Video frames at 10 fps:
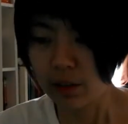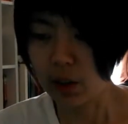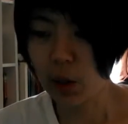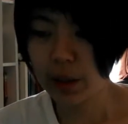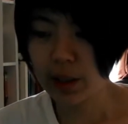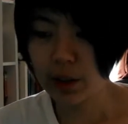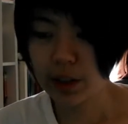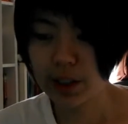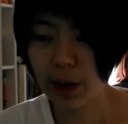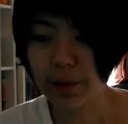knowing
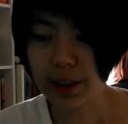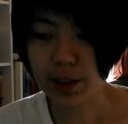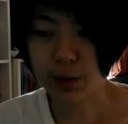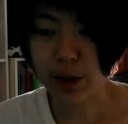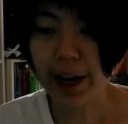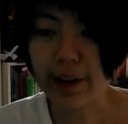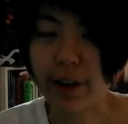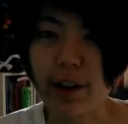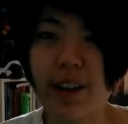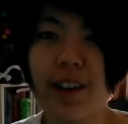yourself as a
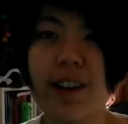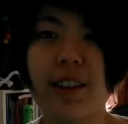writer